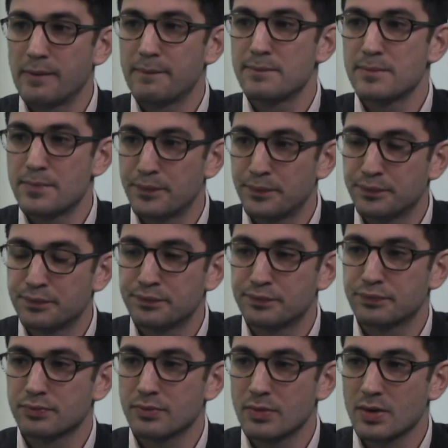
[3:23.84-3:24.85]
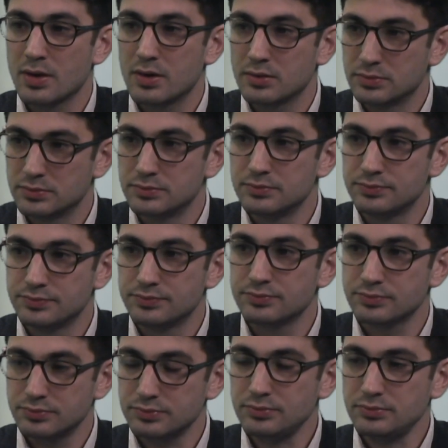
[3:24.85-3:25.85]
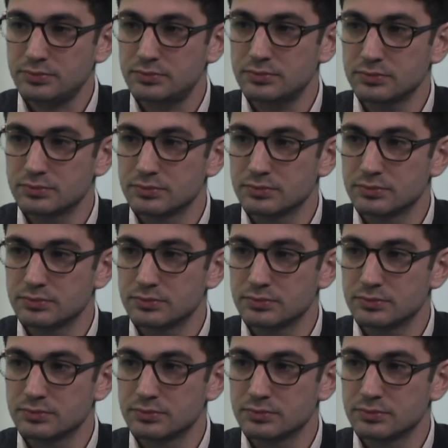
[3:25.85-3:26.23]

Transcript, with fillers: So as a patient, uh, you've got